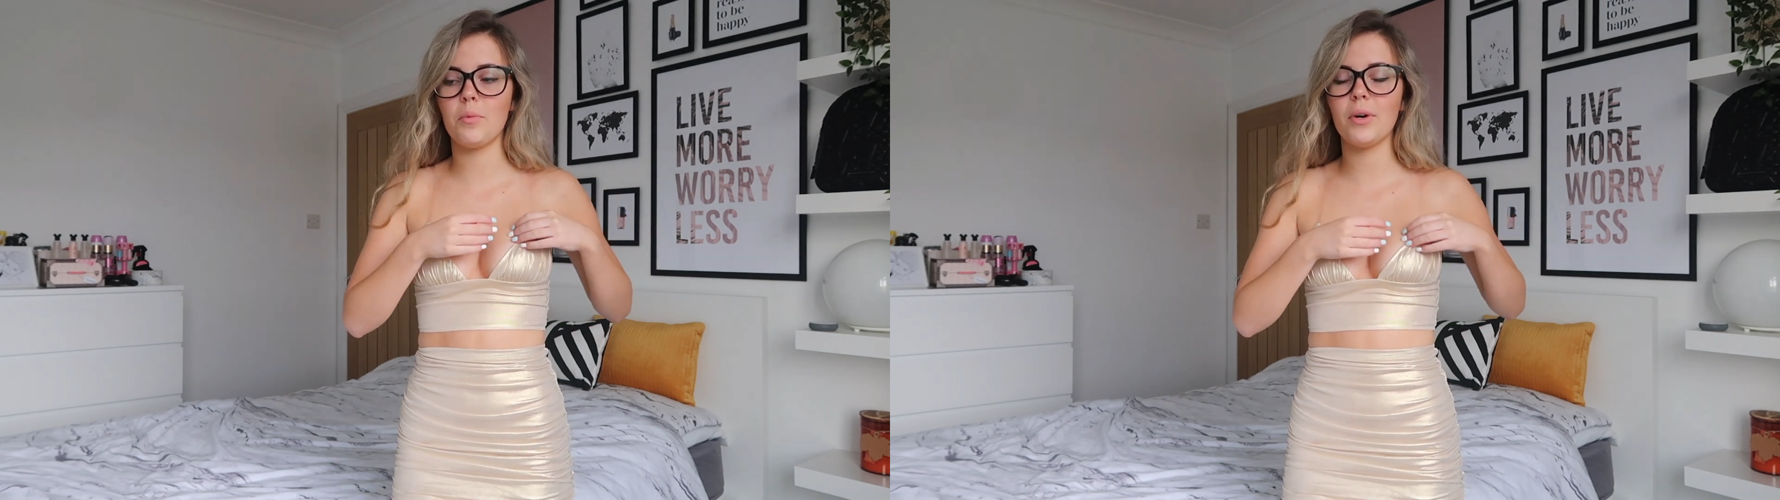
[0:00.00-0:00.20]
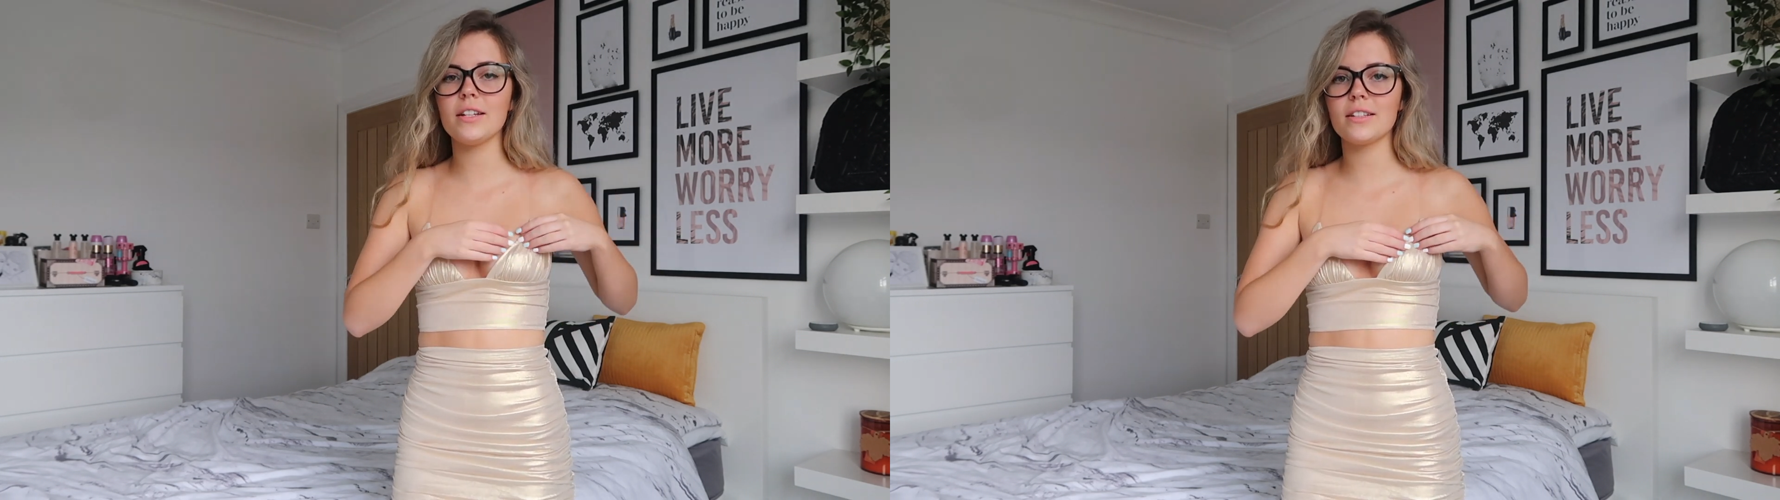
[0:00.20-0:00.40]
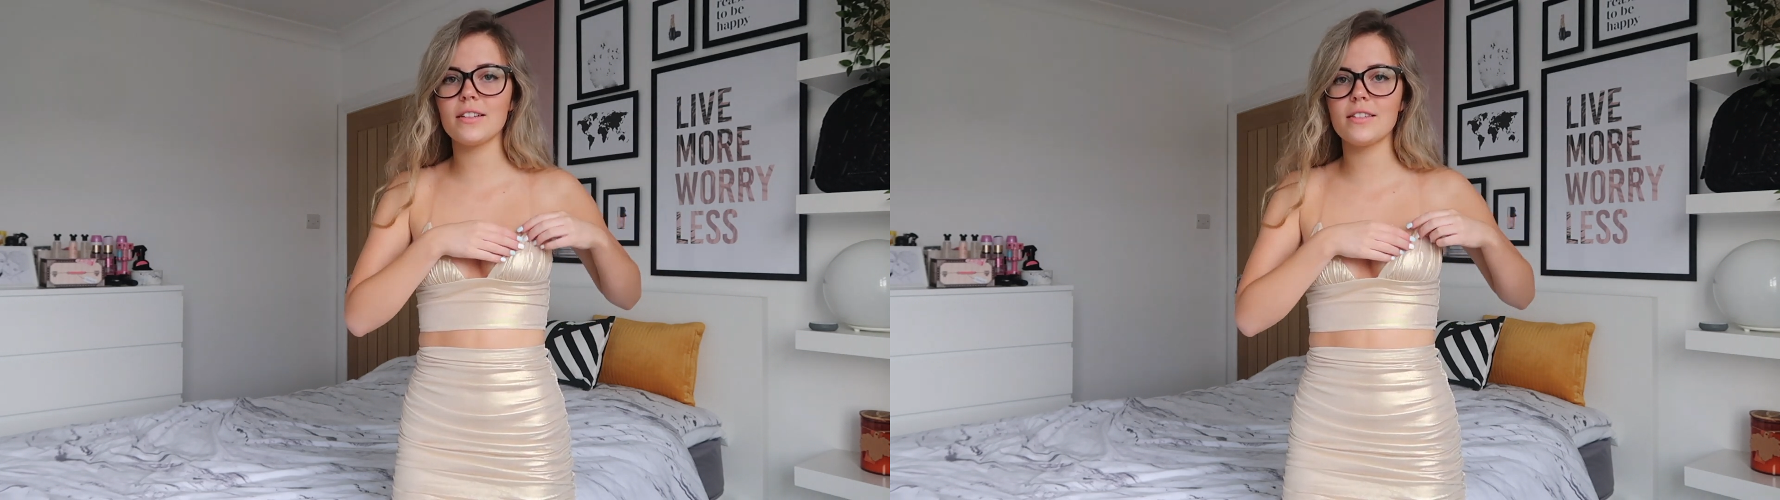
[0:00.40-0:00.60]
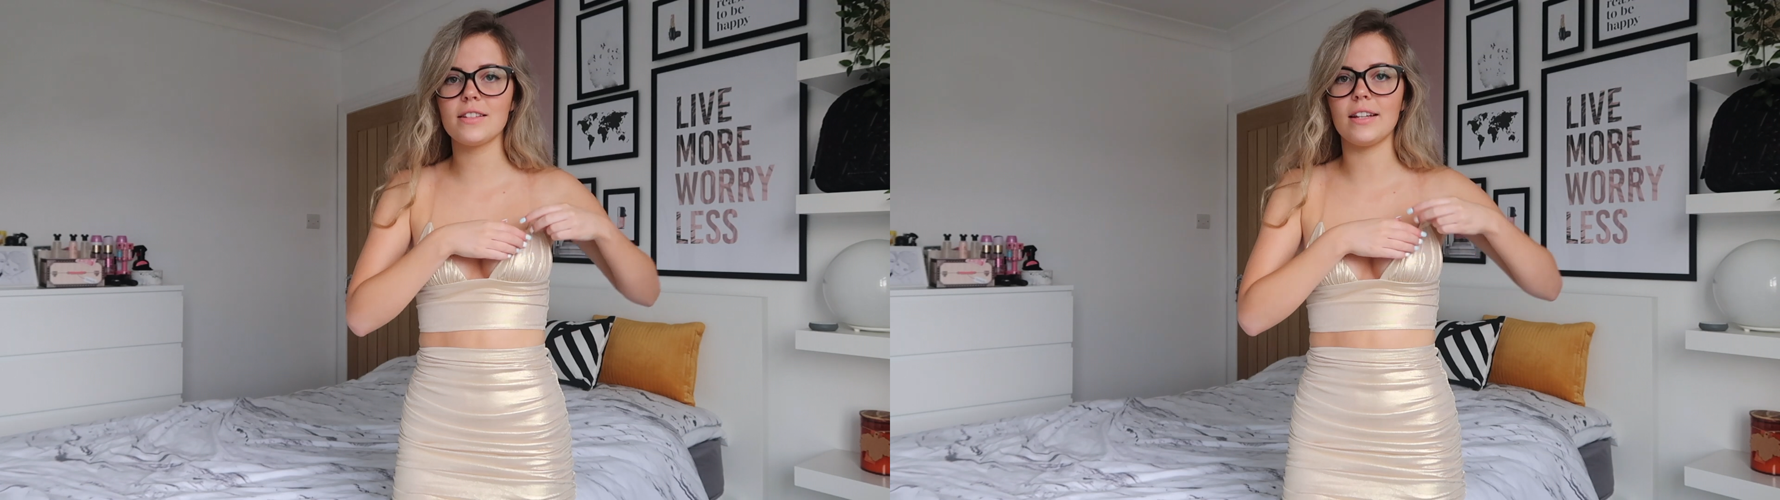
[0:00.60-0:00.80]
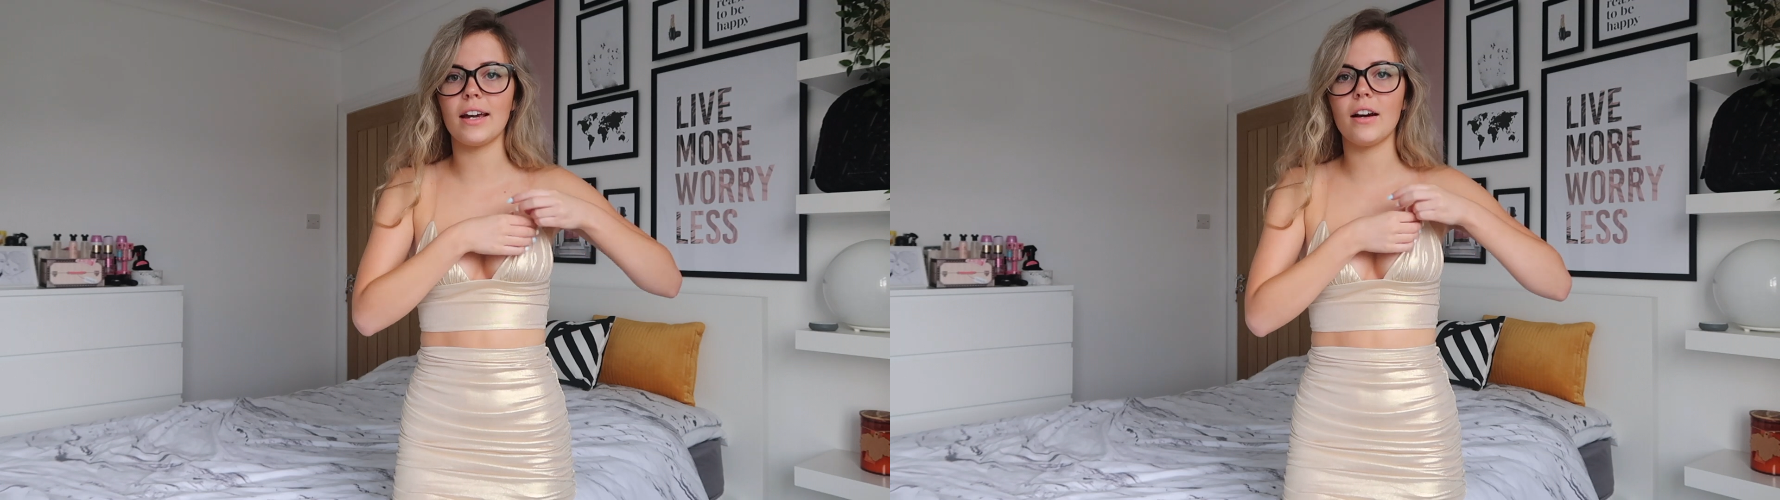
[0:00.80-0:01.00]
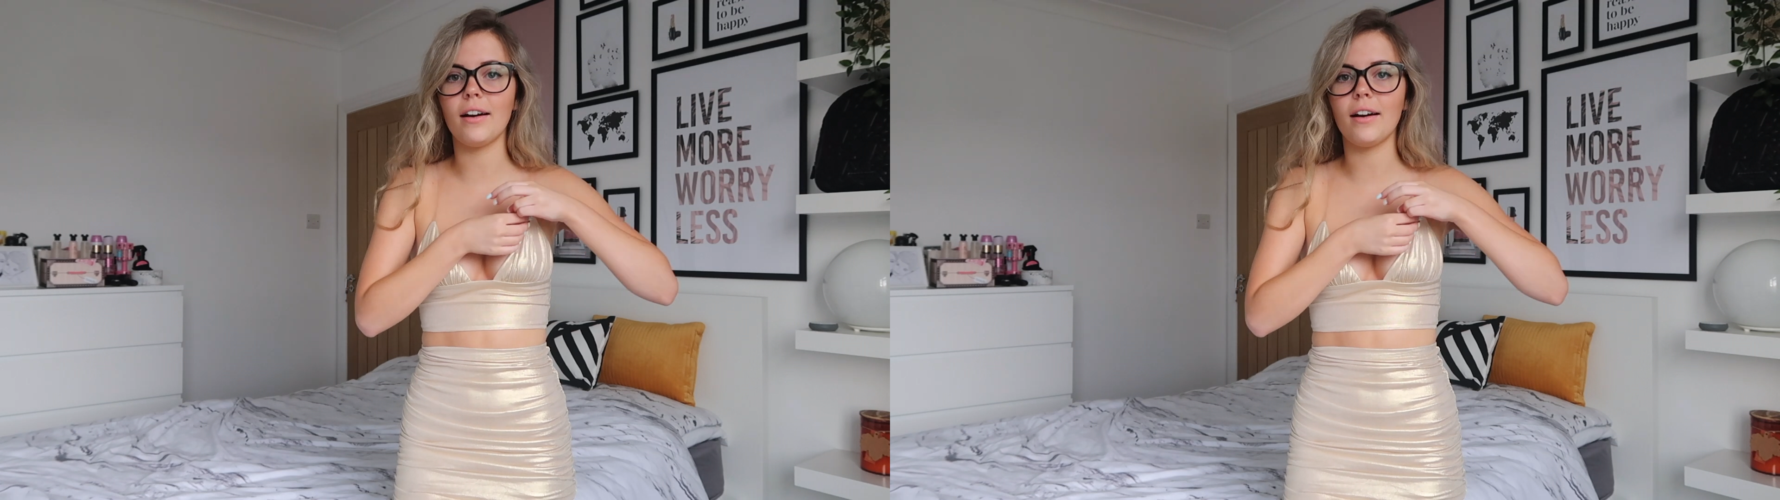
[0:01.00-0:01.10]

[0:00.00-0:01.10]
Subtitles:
and when it does stick,